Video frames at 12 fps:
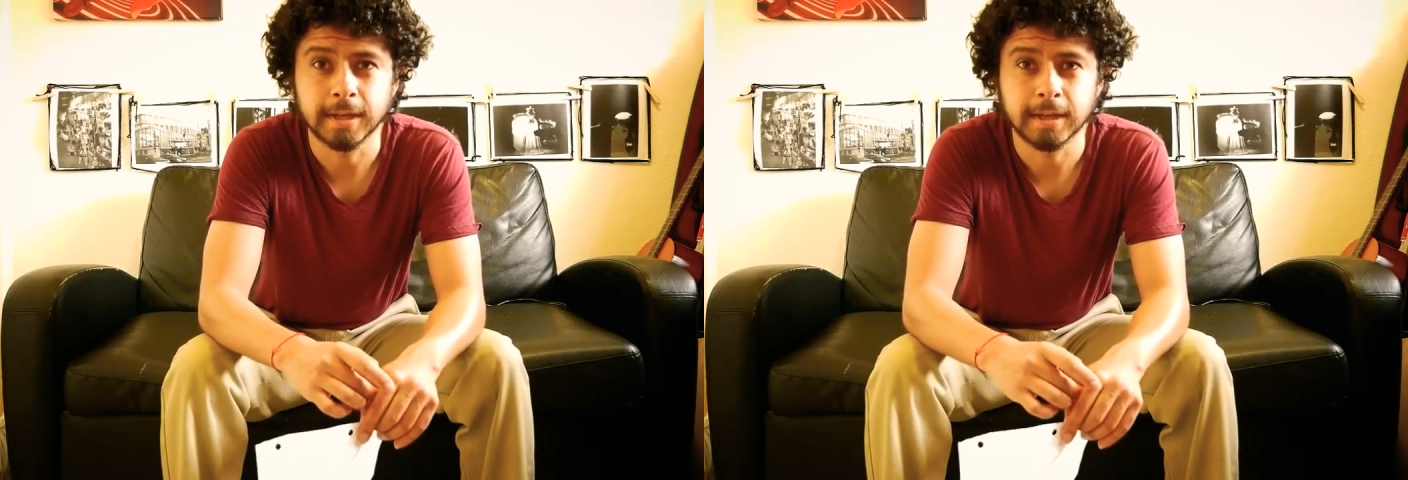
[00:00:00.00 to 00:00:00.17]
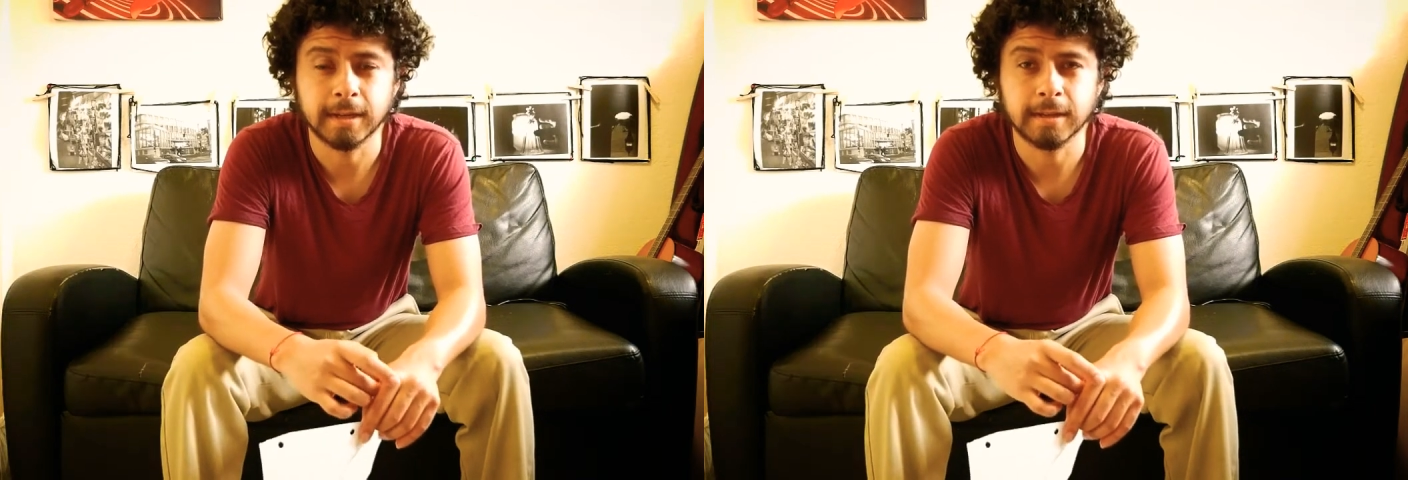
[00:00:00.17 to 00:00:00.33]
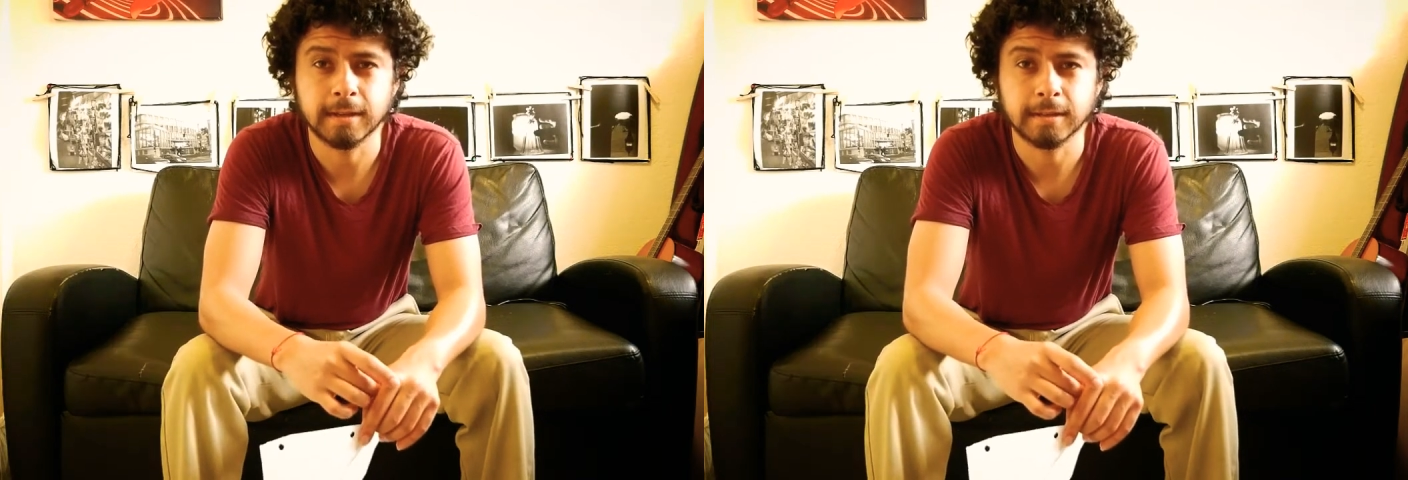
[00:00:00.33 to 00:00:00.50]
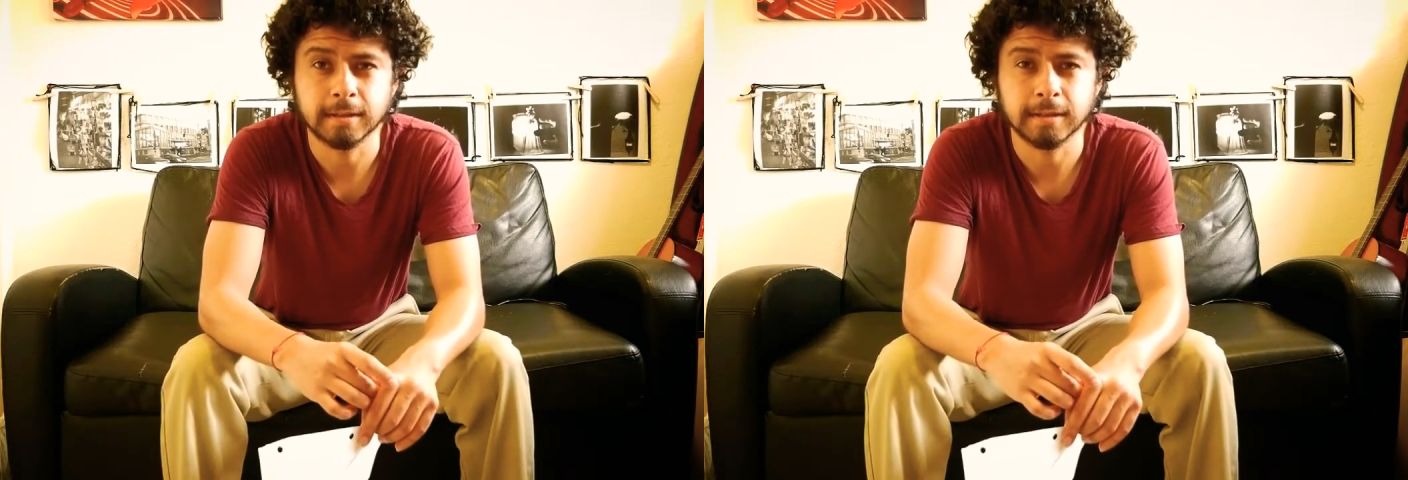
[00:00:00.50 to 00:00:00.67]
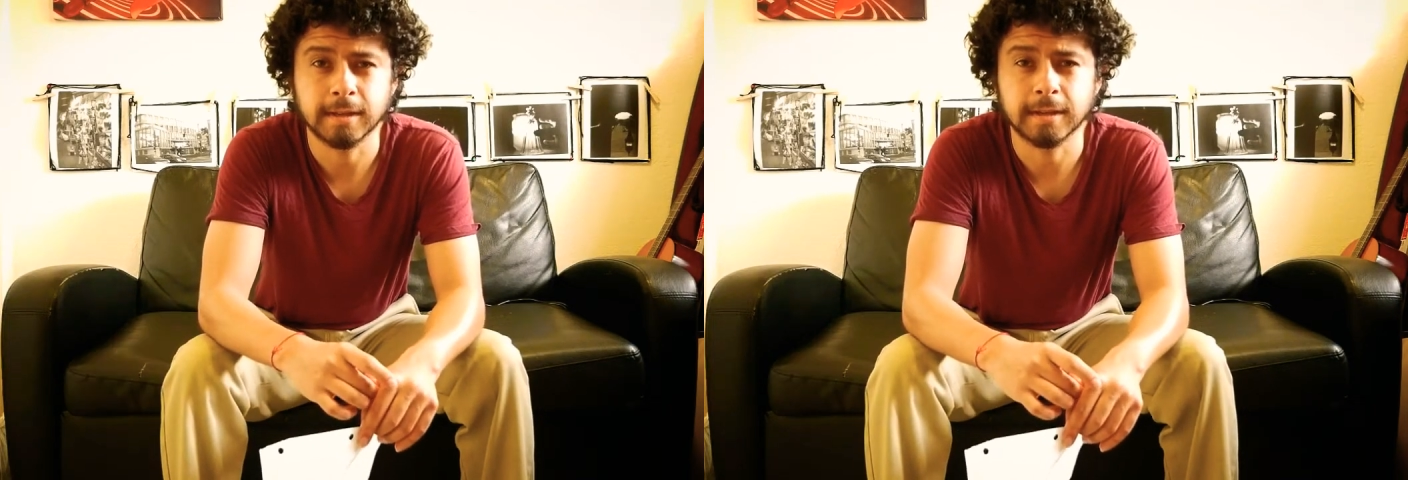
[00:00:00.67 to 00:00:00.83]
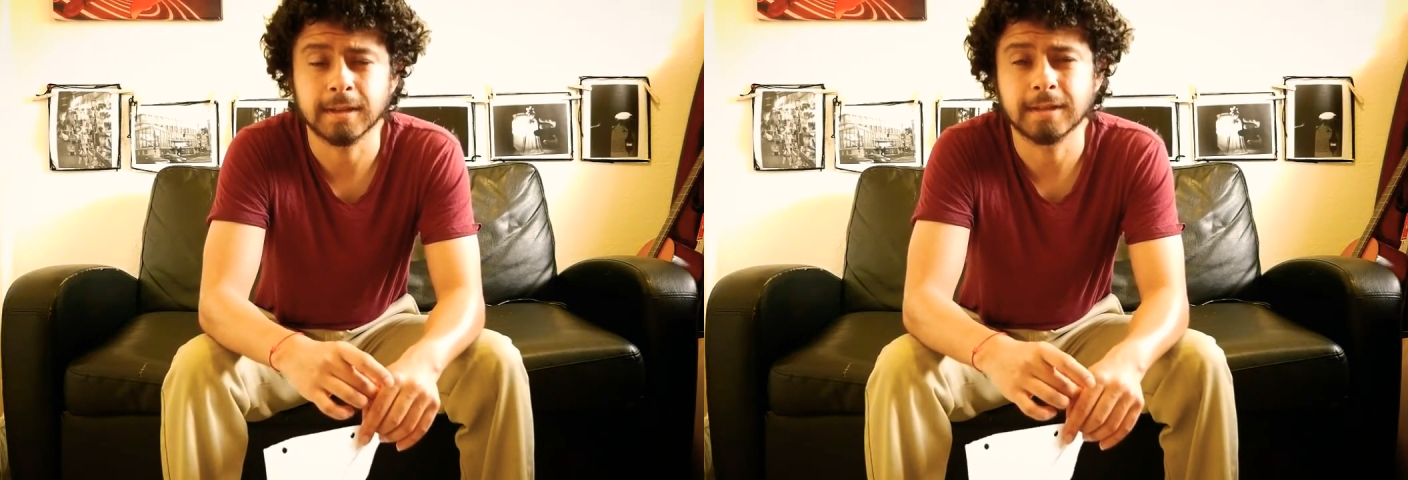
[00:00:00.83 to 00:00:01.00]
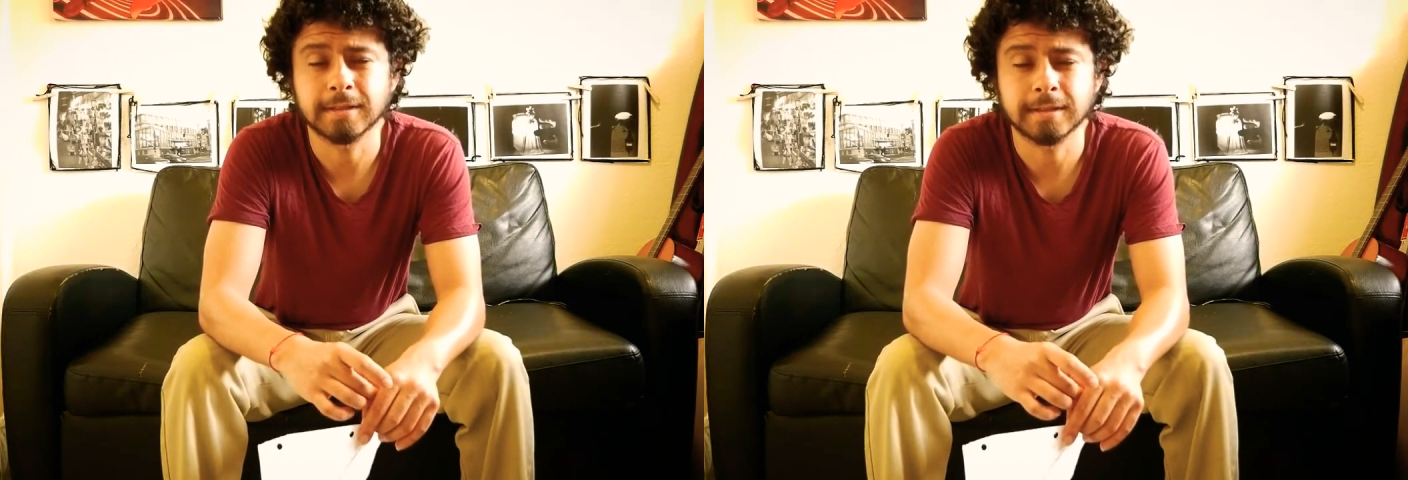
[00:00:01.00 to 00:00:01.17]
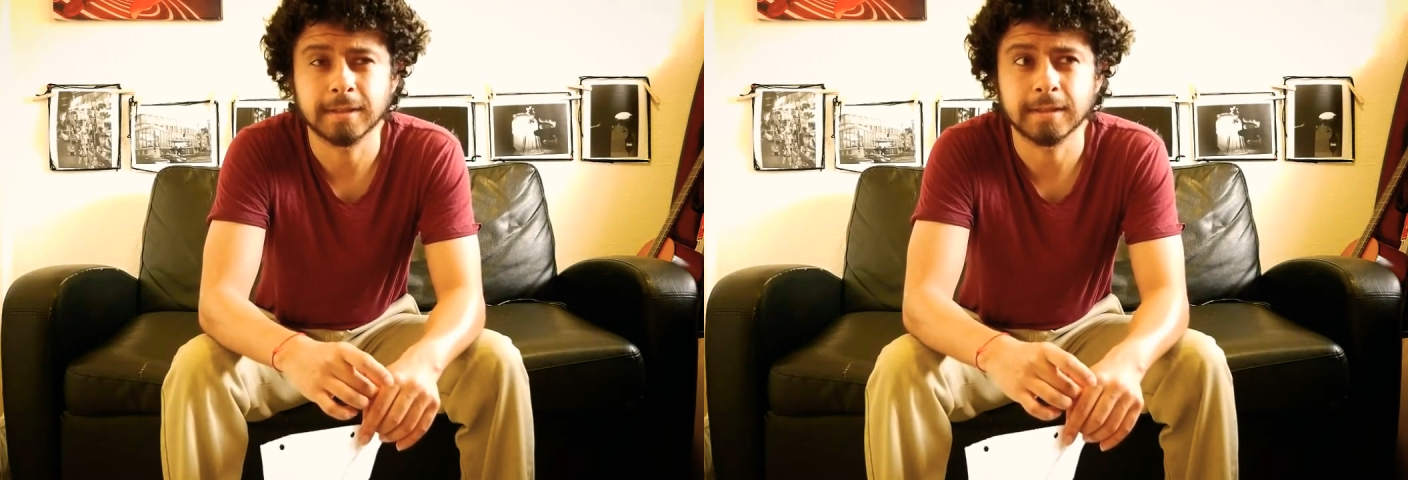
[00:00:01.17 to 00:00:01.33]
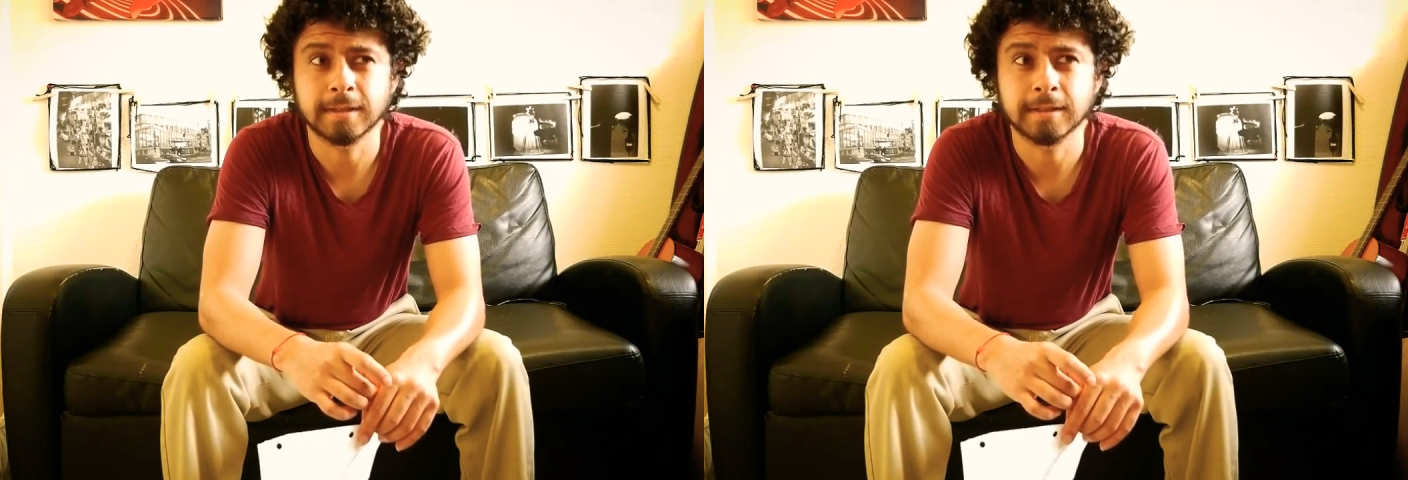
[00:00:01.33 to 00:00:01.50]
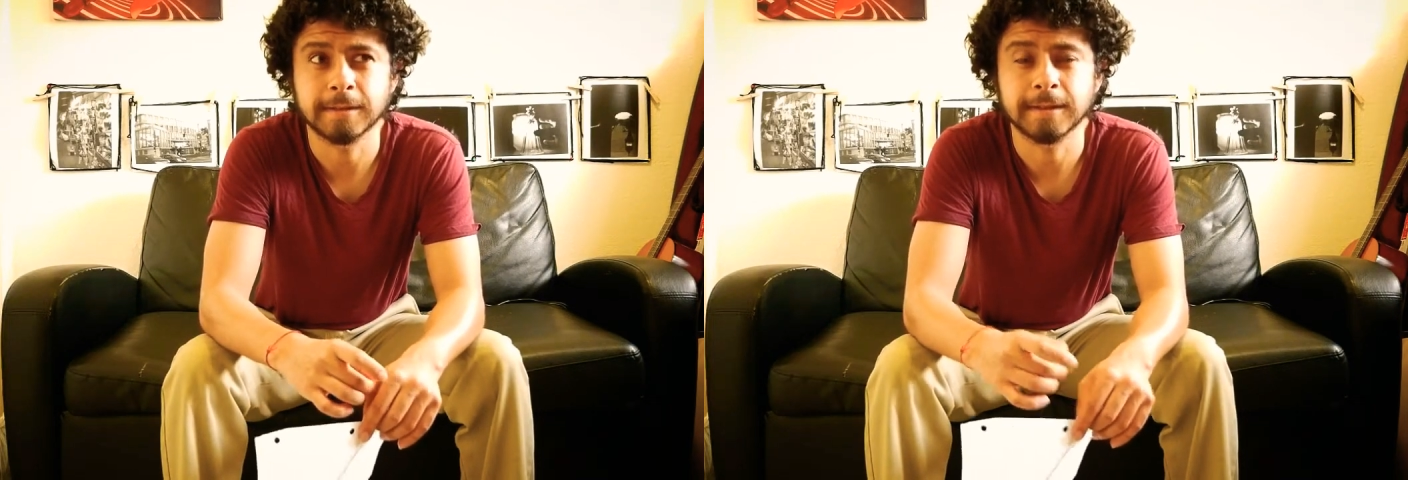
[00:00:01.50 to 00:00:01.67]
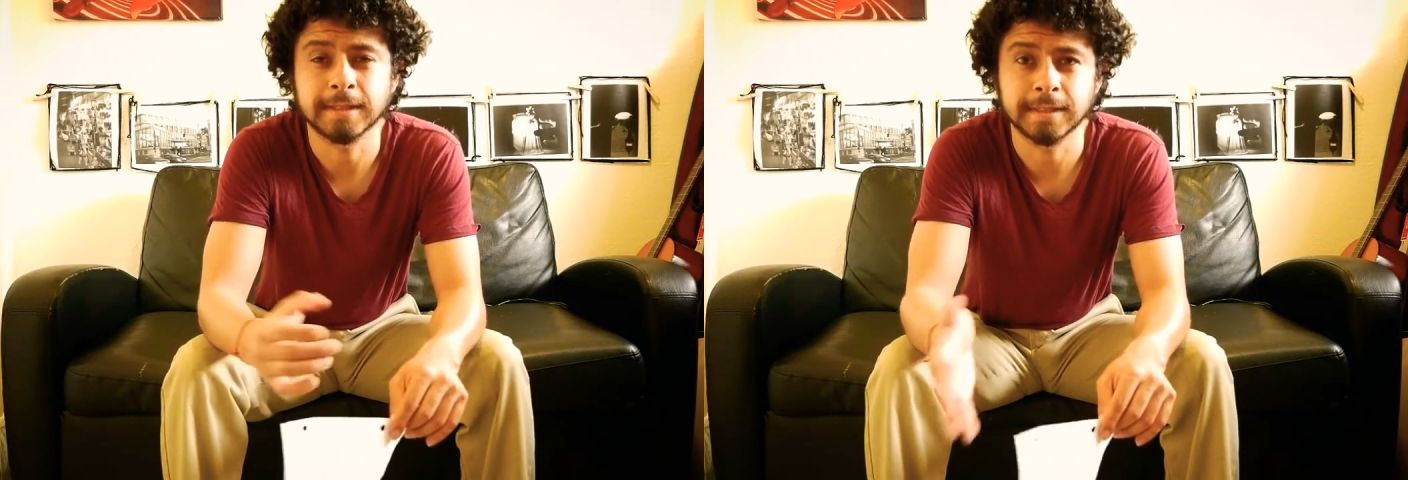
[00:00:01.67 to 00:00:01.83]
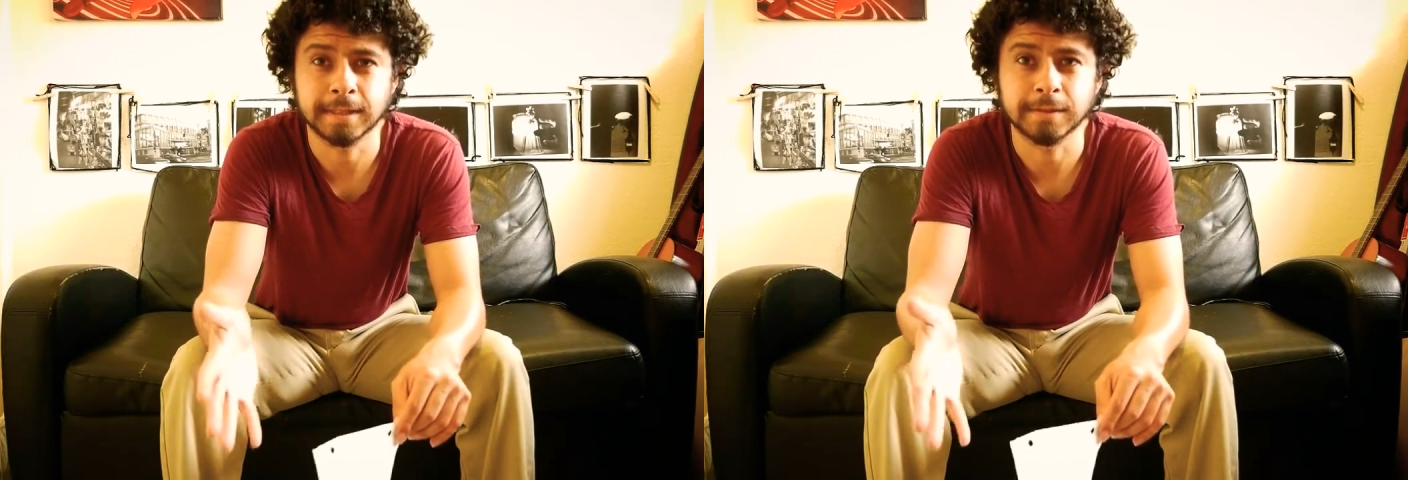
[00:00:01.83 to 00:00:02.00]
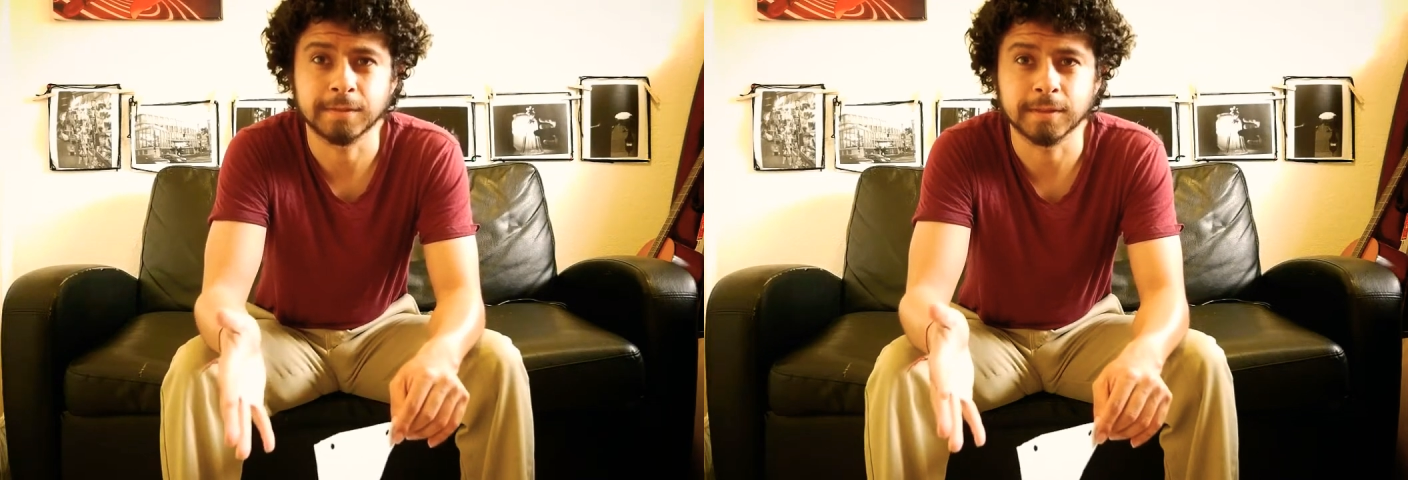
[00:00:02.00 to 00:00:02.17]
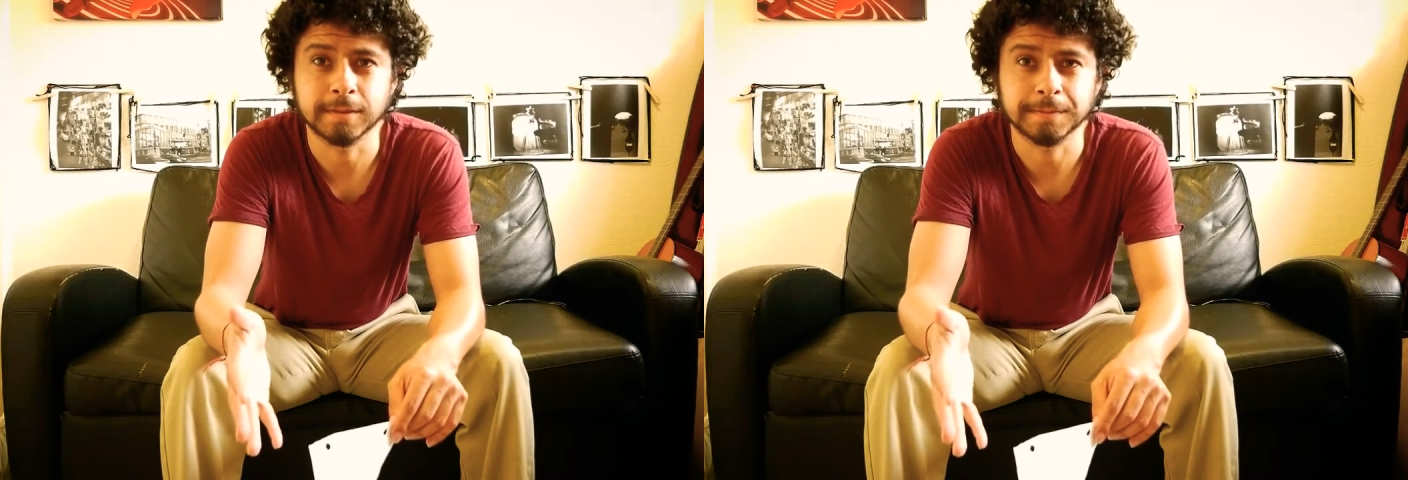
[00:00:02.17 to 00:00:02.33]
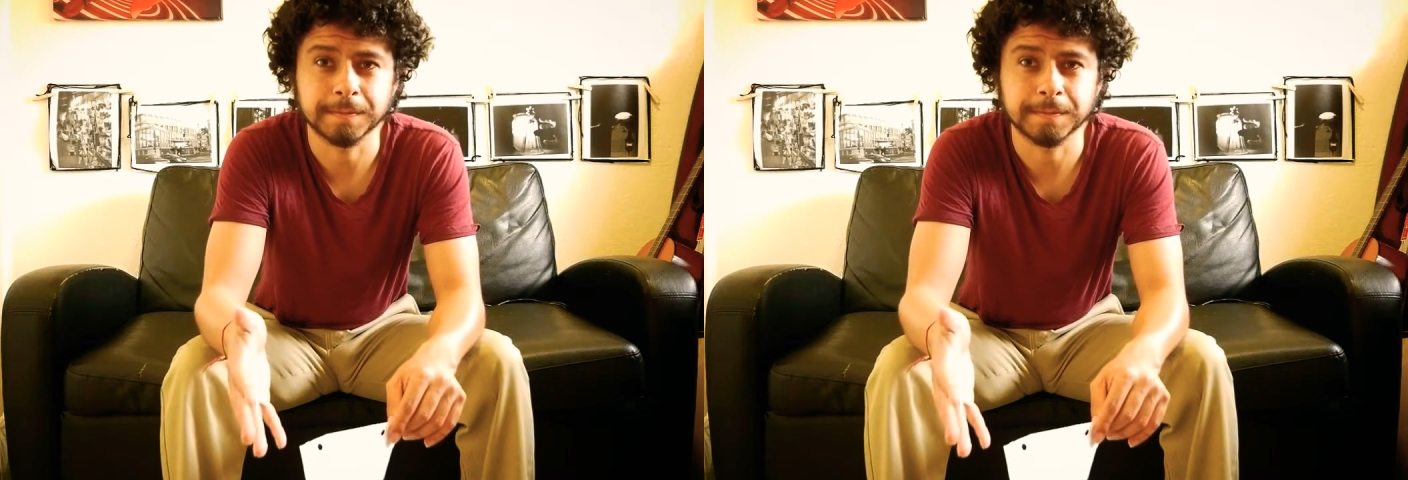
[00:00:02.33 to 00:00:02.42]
And I gotta say, it's different.